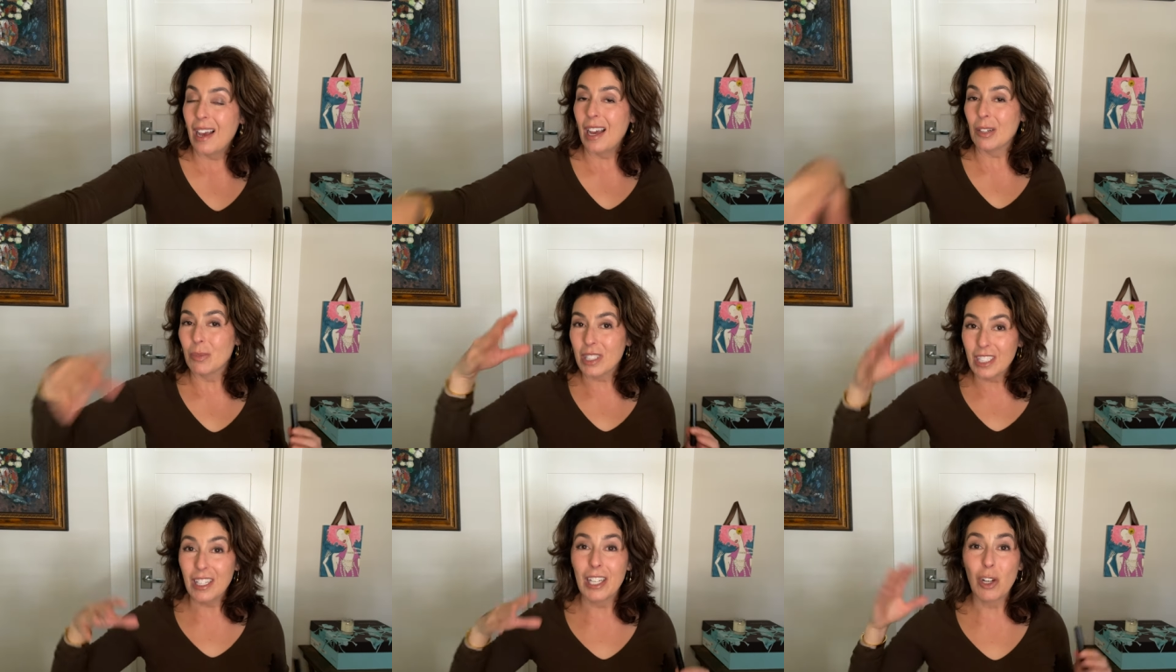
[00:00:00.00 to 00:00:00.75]
I
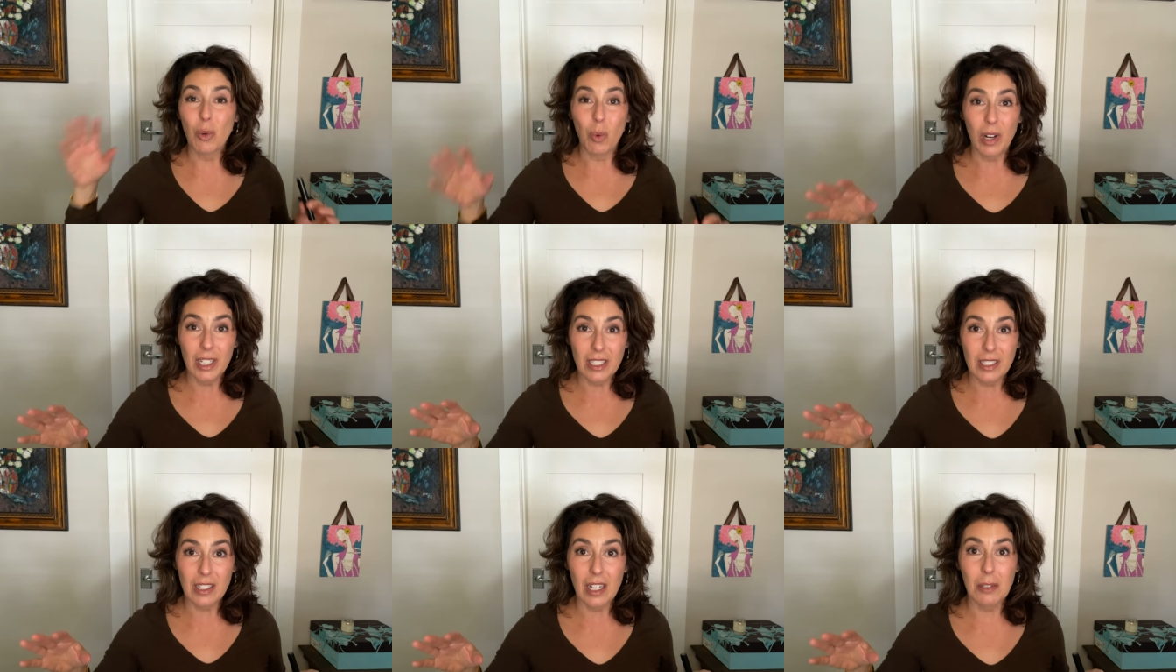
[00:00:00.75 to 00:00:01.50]
really like a one
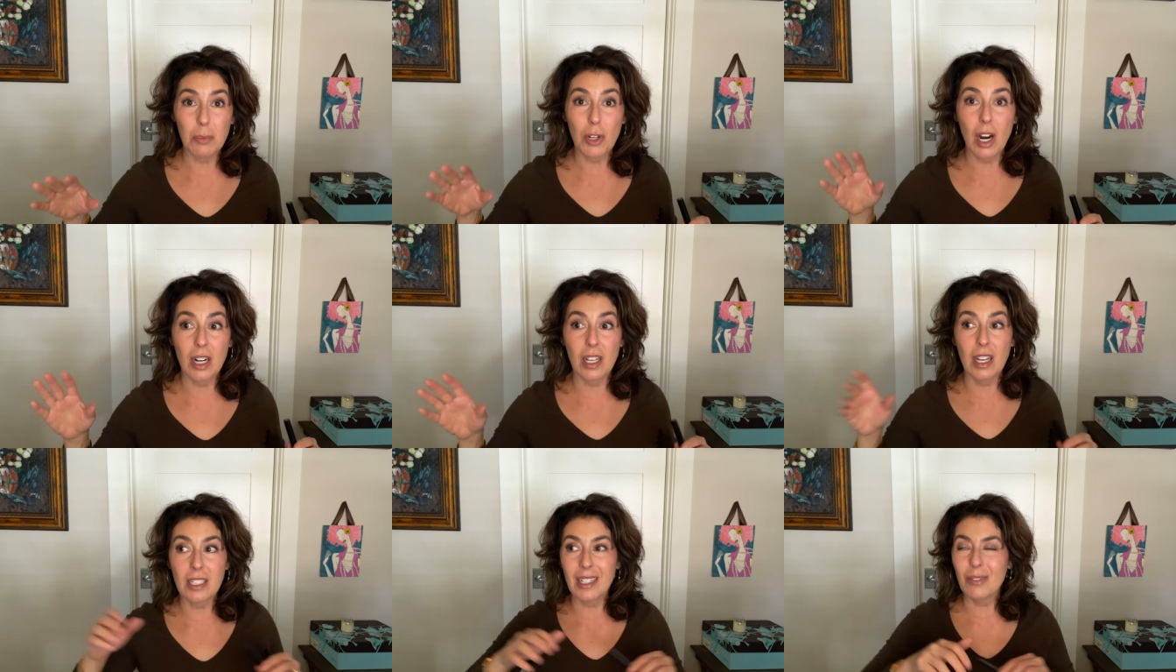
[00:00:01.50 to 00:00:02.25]
and done
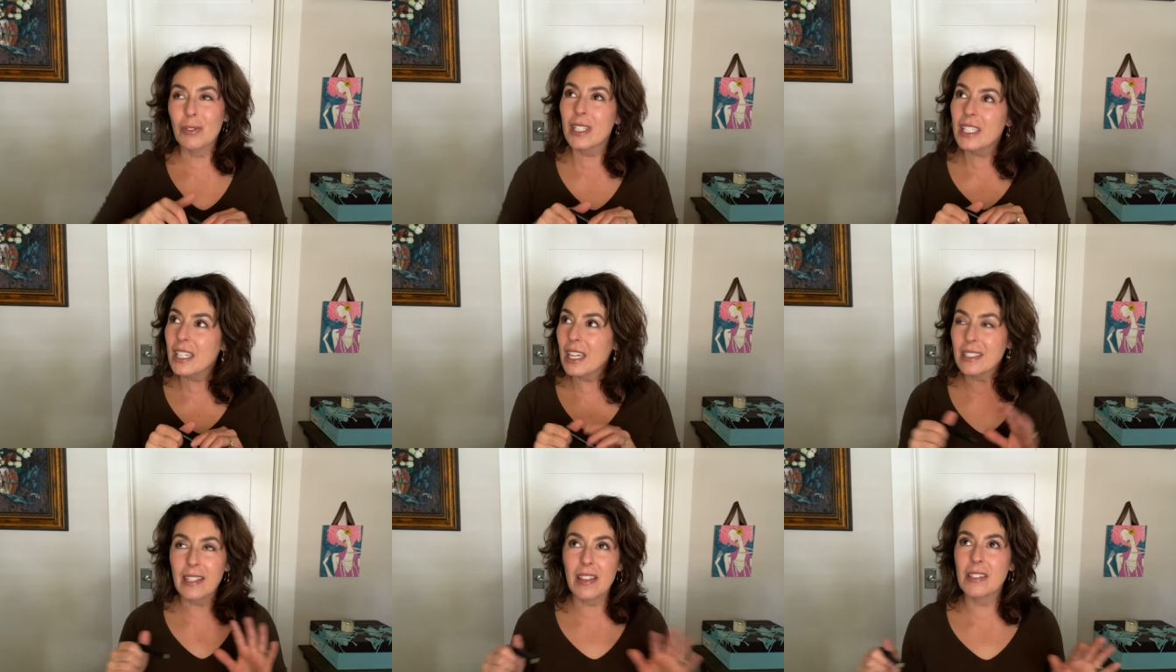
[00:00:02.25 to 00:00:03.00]
product. I really, I
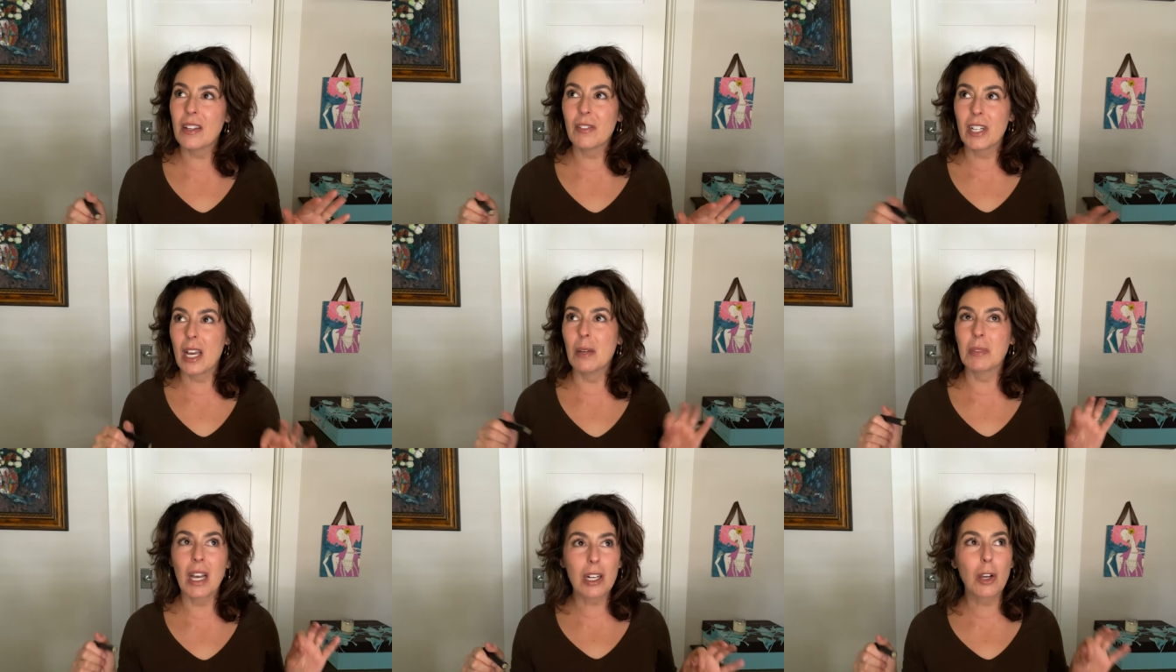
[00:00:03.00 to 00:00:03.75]
say this every
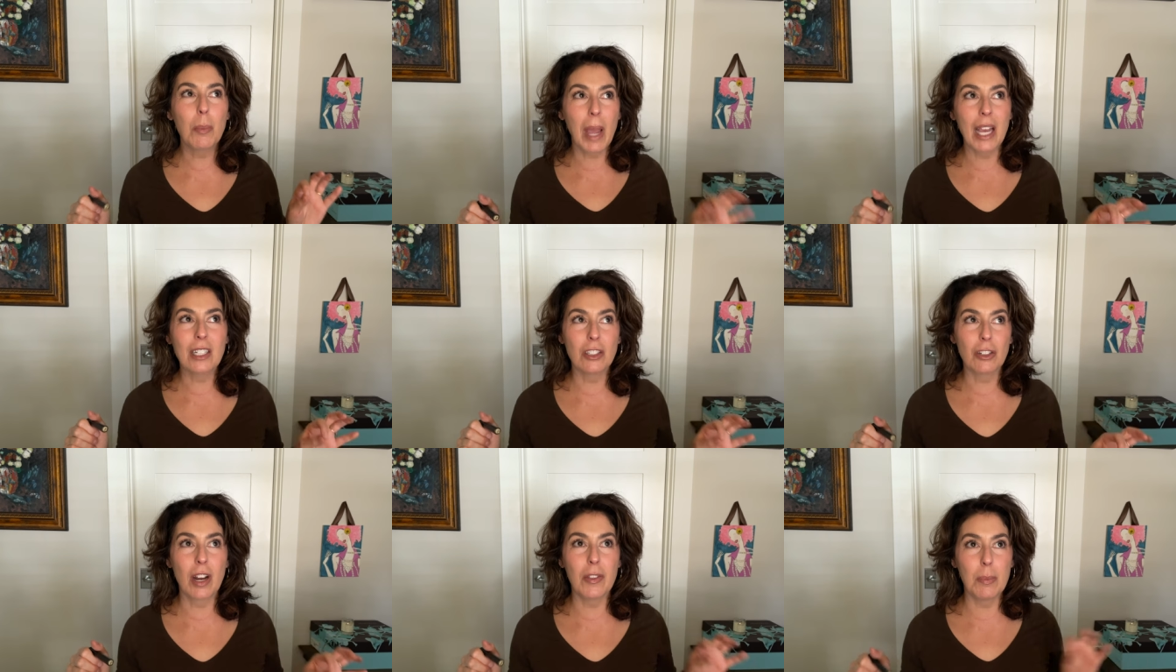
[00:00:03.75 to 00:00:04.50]
time, gotta go back and
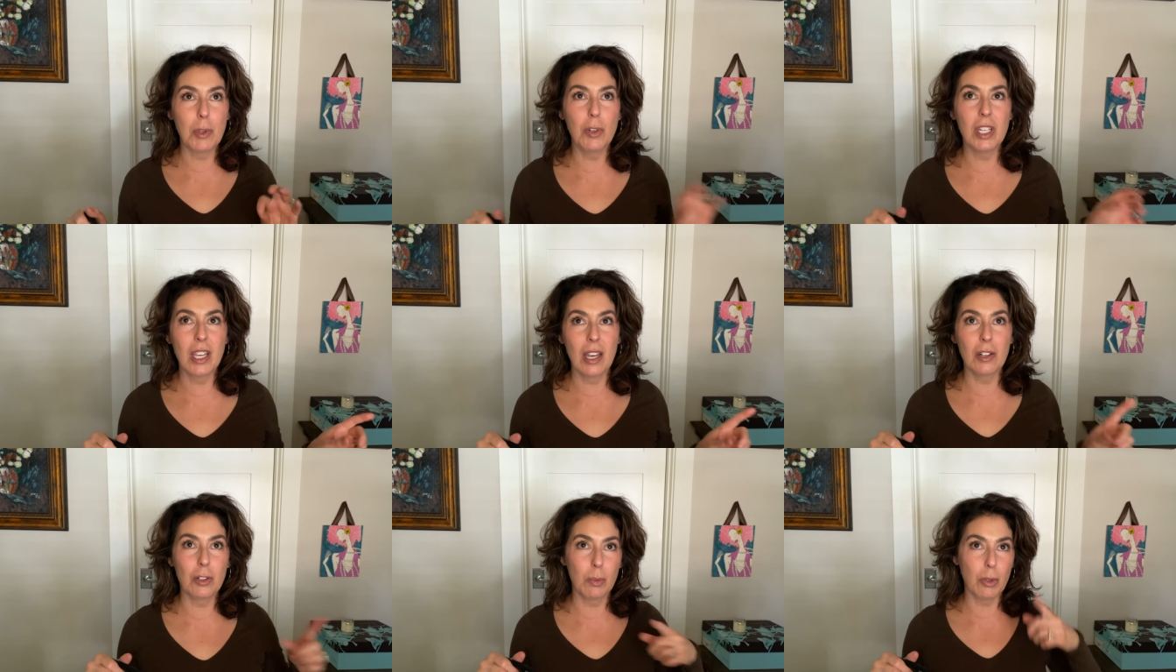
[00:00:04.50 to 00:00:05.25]
try the
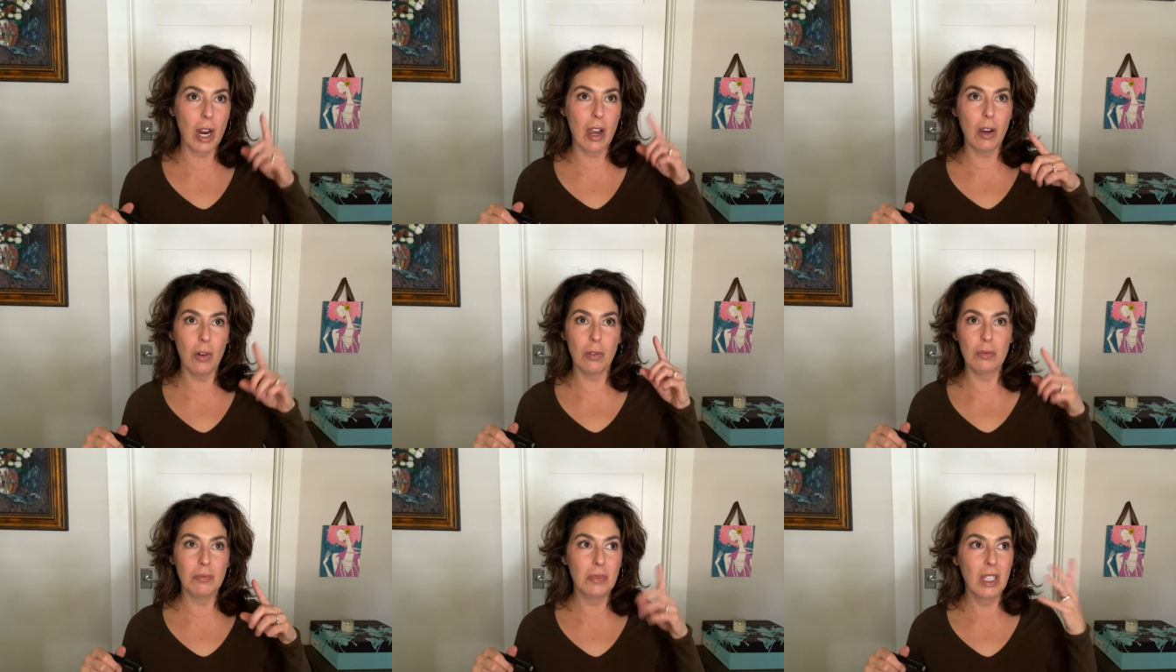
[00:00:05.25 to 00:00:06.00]
Beautycounter Brow
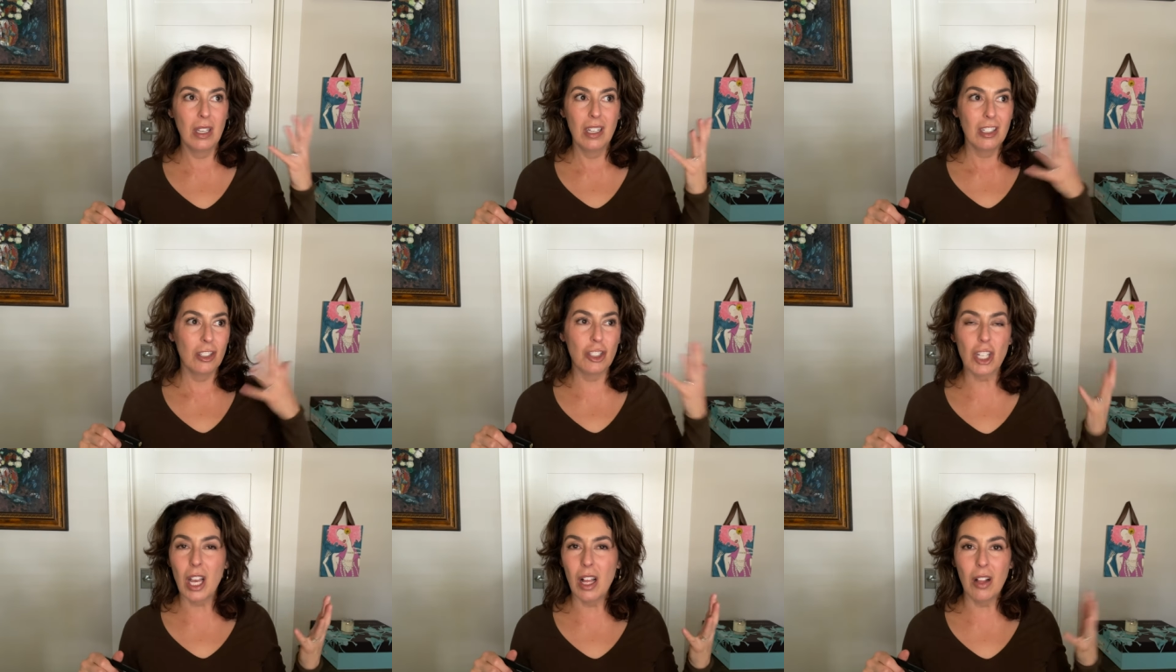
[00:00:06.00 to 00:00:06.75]

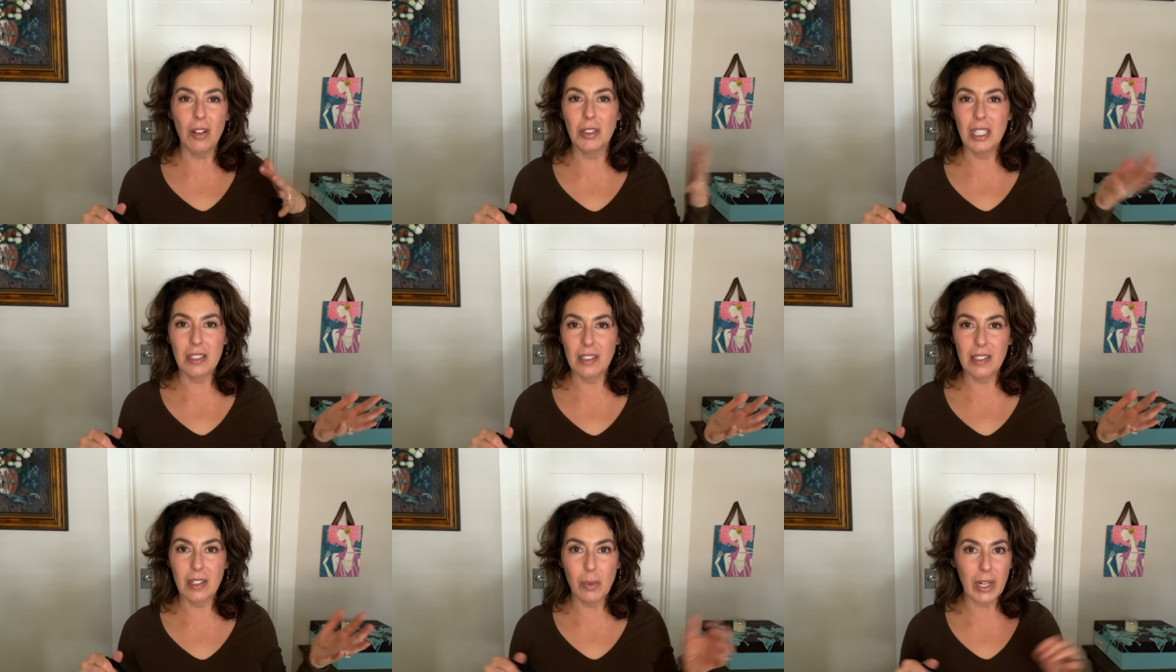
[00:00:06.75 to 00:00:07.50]
Gel and
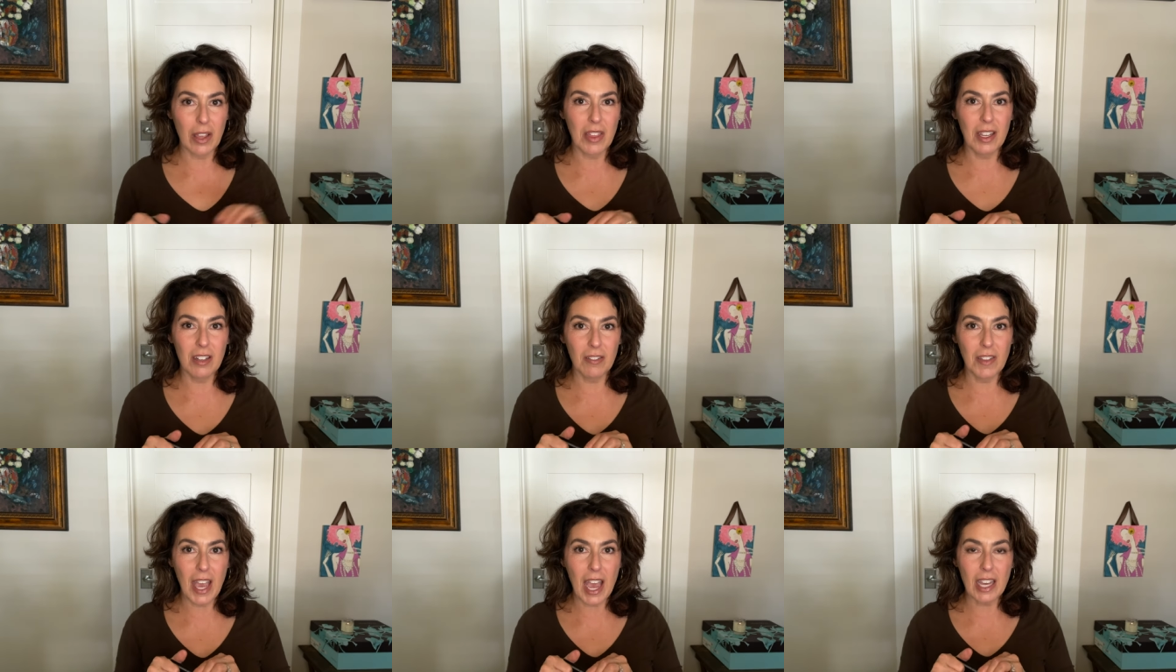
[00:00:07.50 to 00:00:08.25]
see what I think of
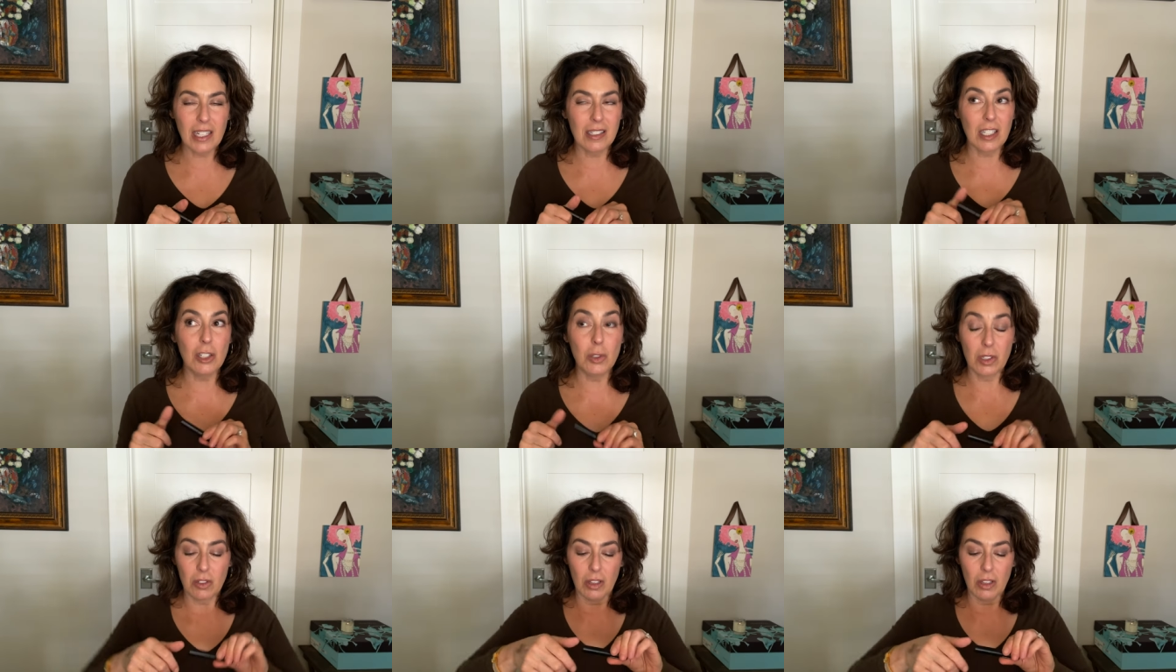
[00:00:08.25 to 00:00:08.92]
that because I used to